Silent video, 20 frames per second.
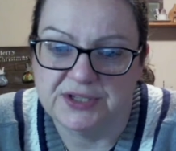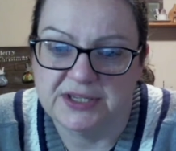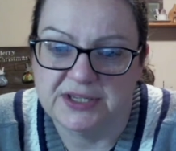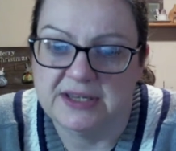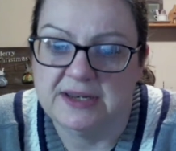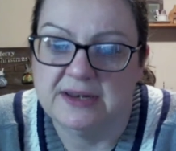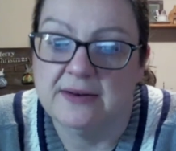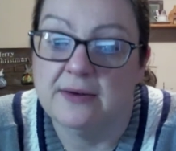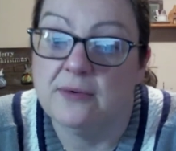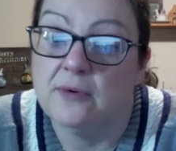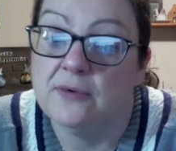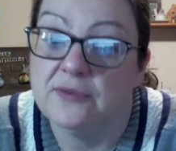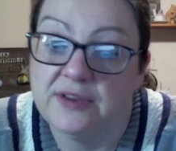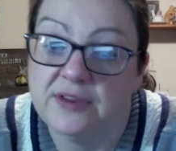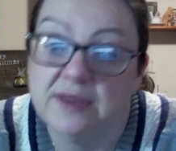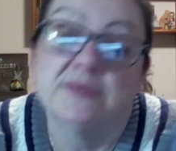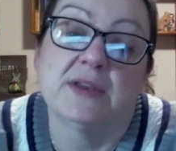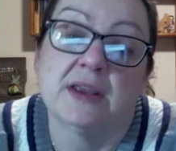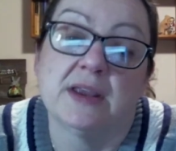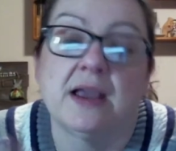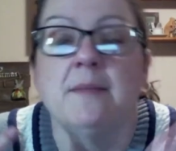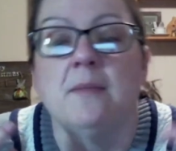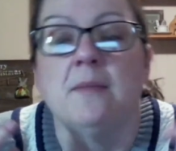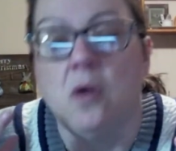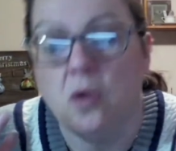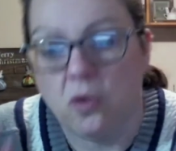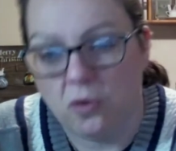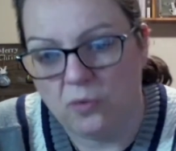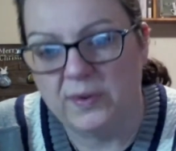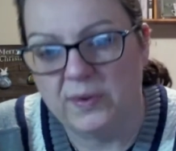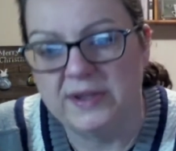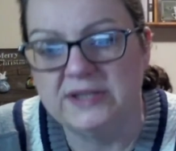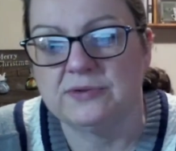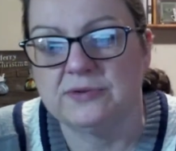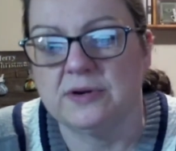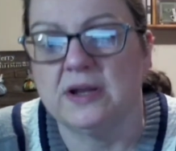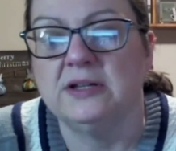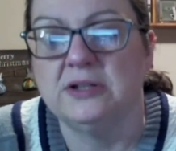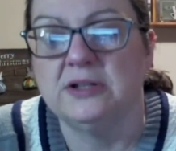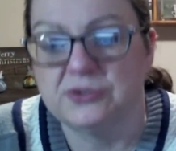and it seems like I'm always
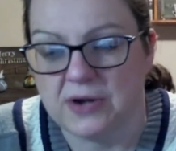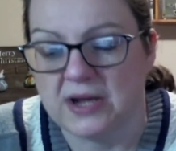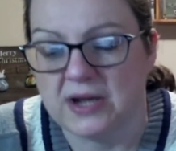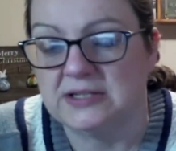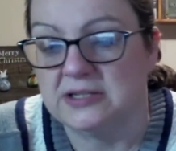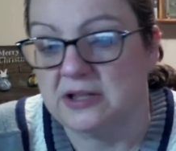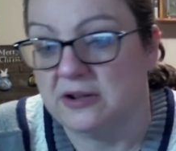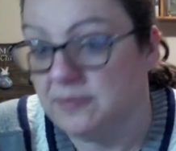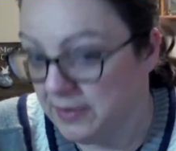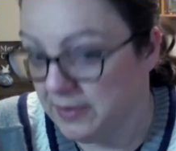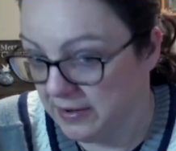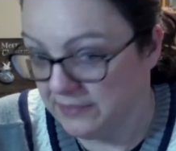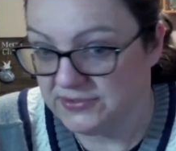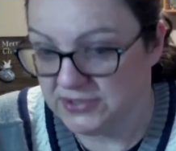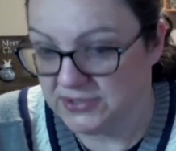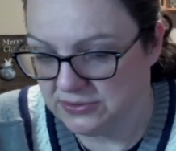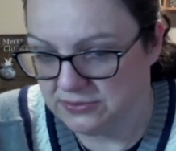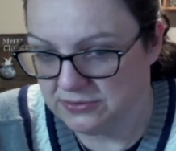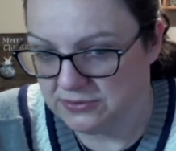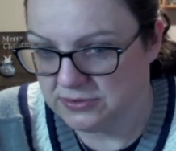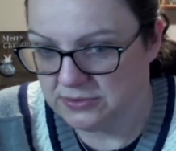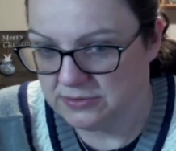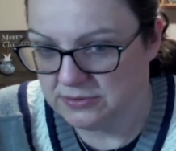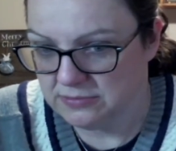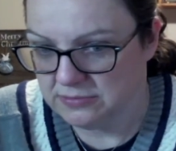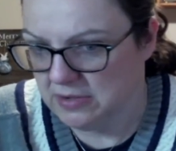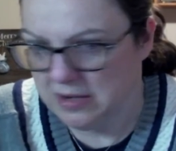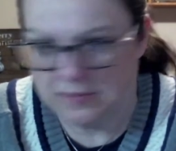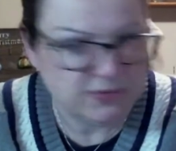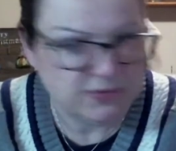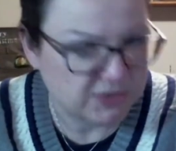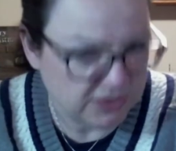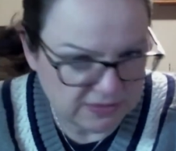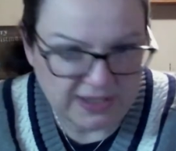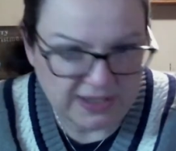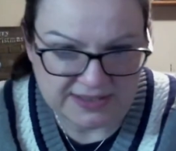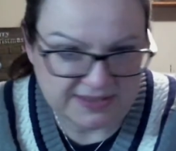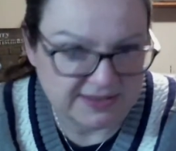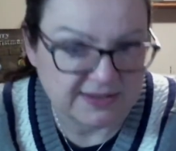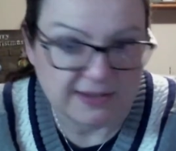trying to track down a pair of scissors. I'm sure
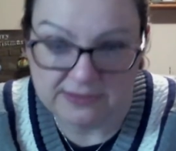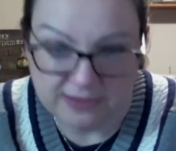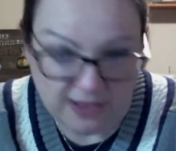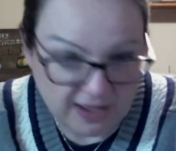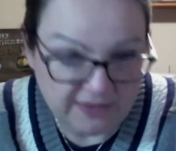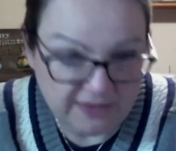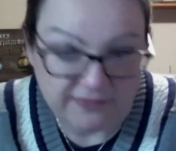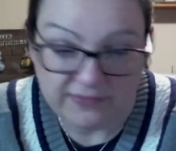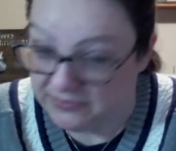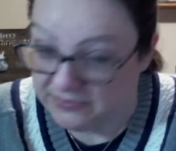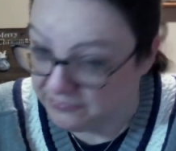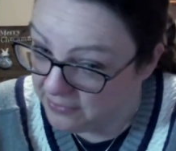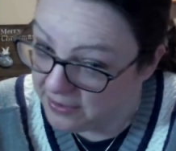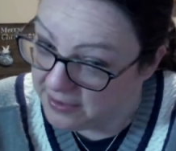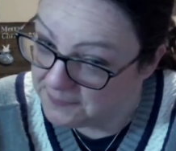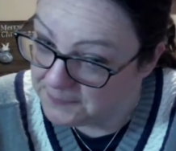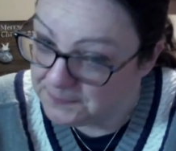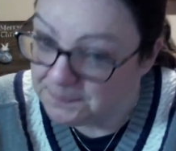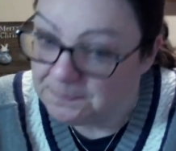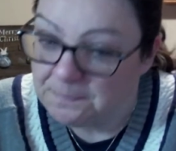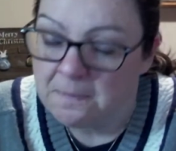that's a lot of us, right?